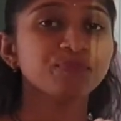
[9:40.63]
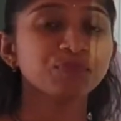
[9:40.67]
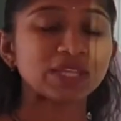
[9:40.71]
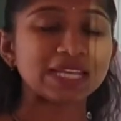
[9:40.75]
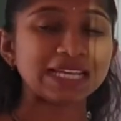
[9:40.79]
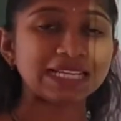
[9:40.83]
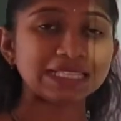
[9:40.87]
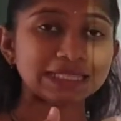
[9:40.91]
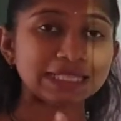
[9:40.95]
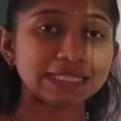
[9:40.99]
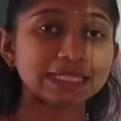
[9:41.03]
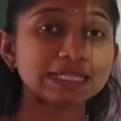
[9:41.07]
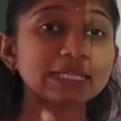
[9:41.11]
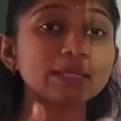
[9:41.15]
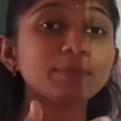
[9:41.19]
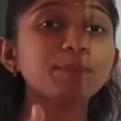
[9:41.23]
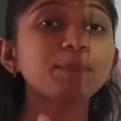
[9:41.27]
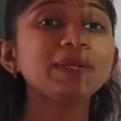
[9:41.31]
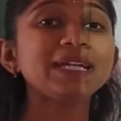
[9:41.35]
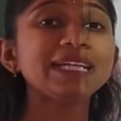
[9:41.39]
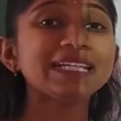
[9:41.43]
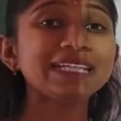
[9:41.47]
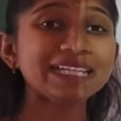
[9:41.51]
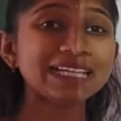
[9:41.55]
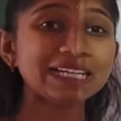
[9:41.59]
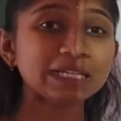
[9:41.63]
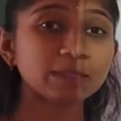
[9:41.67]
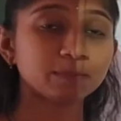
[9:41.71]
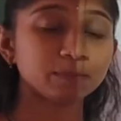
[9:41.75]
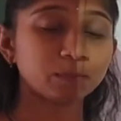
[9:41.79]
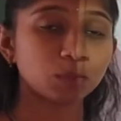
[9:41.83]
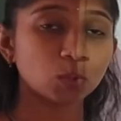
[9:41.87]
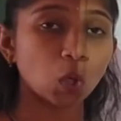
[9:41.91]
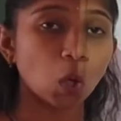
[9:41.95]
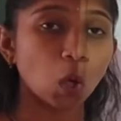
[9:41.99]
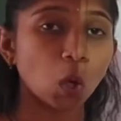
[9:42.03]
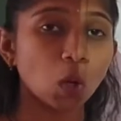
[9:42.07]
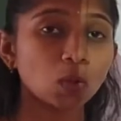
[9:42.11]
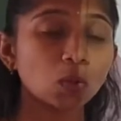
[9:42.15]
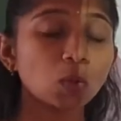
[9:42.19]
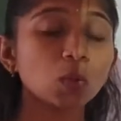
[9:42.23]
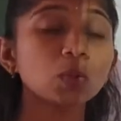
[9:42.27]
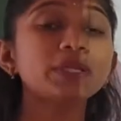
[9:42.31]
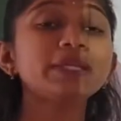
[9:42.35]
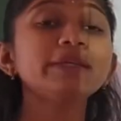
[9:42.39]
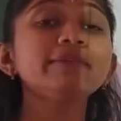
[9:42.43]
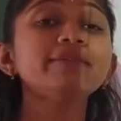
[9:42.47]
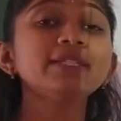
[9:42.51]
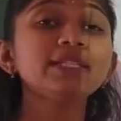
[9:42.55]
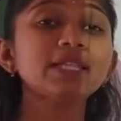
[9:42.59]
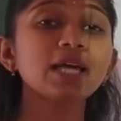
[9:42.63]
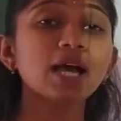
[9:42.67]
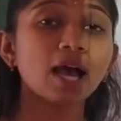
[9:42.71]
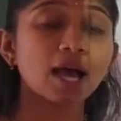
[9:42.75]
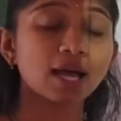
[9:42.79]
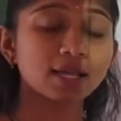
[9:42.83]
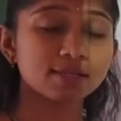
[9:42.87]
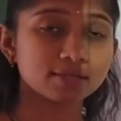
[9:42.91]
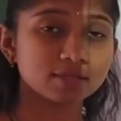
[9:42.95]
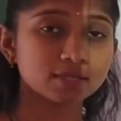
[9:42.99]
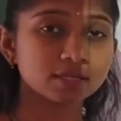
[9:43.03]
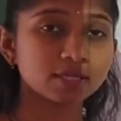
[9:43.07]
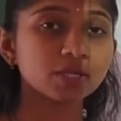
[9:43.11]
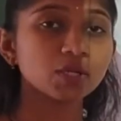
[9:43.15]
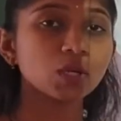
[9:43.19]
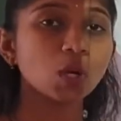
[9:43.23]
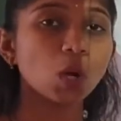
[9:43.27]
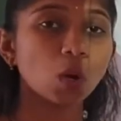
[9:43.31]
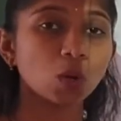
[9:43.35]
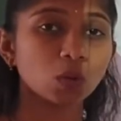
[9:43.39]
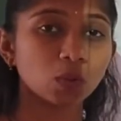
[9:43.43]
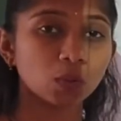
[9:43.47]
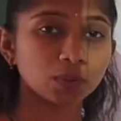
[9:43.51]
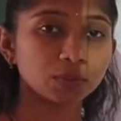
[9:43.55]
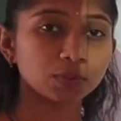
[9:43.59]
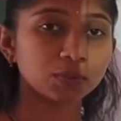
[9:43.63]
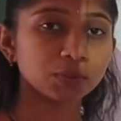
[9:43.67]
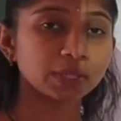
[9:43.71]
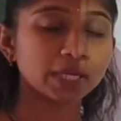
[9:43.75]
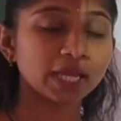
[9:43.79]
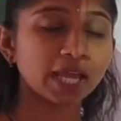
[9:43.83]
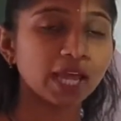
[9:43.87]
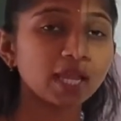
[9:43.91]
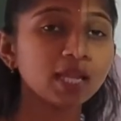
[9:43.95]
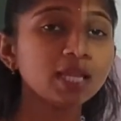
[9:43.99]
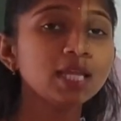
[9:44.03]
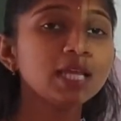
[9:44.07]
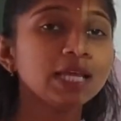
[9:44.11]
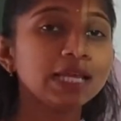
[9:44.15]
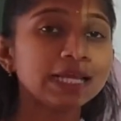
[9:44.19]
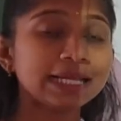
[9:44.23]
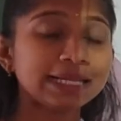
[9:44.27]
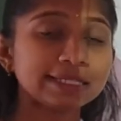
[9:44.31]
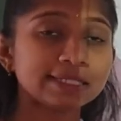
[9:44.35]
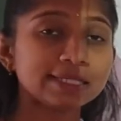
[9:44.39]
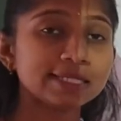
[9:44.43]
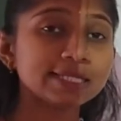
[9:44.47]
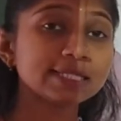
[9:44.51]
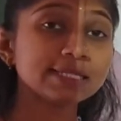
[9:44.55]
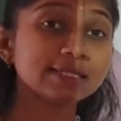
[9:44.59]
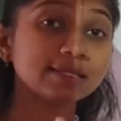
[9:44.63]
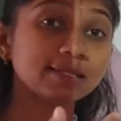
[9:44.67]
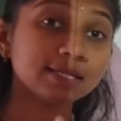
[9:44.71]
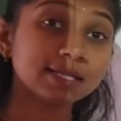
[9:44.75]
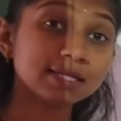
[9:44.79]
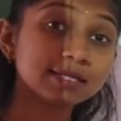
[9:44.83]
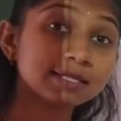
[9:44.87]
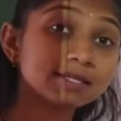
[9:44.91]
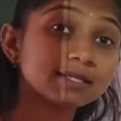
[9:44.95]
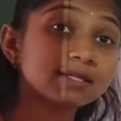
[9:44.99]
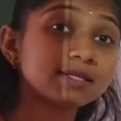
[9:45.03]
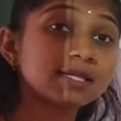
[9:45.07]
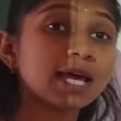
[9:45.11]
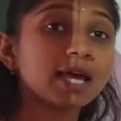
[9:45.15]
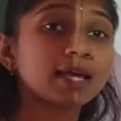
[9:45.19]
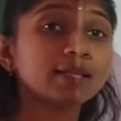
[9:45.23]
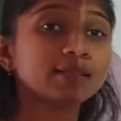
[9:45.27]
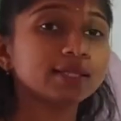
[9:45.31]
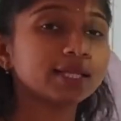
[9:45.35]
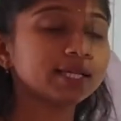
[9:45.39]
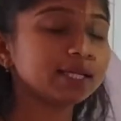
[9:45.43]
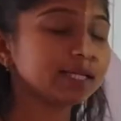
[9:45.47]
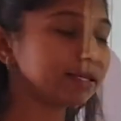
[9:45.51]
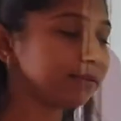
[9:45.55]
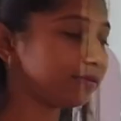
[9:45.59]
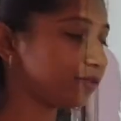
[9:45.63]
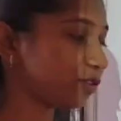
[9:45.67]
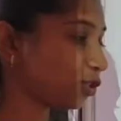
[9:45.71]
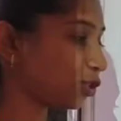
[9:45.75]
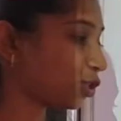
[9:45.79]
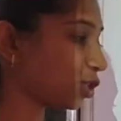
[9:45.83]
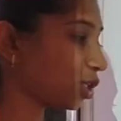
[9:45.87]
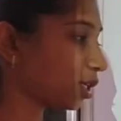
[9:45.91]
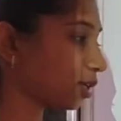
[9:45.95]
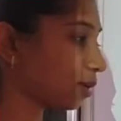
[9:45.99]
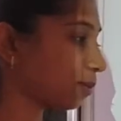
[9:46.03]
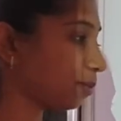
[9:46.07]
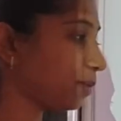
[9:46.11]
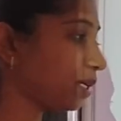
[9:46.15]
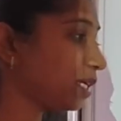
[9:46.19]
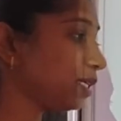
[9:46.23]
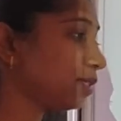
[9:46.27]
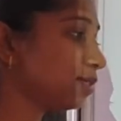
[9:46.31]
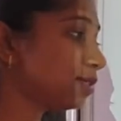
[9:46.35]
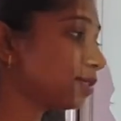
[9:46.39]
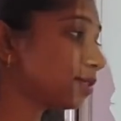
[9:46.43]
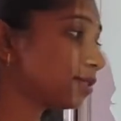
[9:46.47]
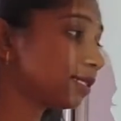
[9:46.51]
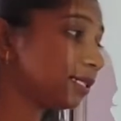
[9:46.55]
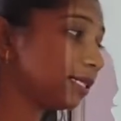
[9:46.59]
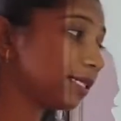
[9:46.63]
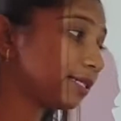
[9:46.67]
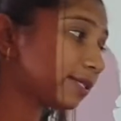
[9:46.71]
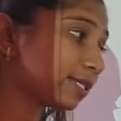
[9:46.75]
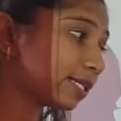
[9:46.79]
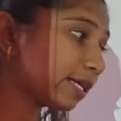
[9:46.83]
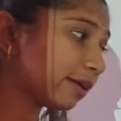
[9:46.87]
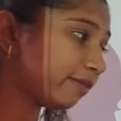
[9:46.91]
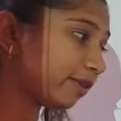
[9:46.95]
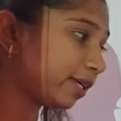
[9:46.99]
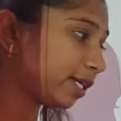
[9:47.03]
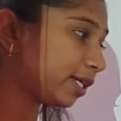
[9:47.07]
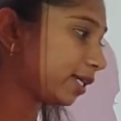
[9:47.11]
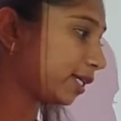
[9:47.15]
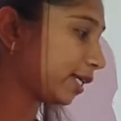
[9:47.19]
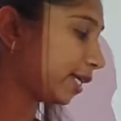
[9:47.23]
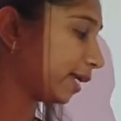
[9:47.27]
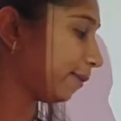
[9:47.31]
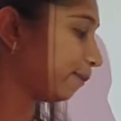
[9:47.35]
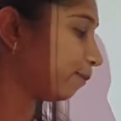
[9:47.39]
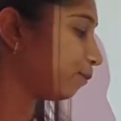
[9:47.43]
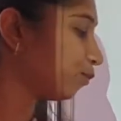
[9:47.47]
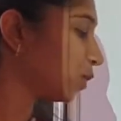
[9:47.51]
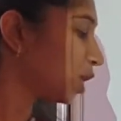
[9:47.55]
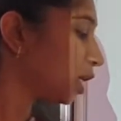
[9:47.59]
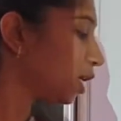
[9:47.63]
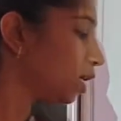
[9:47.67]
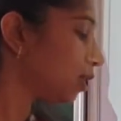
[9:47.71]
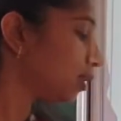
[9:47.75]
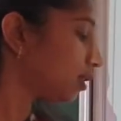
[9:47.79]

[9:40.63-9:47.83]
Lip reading: in the repeating block, whatever the answer you are going to get, it is less than the divisor means it's 17.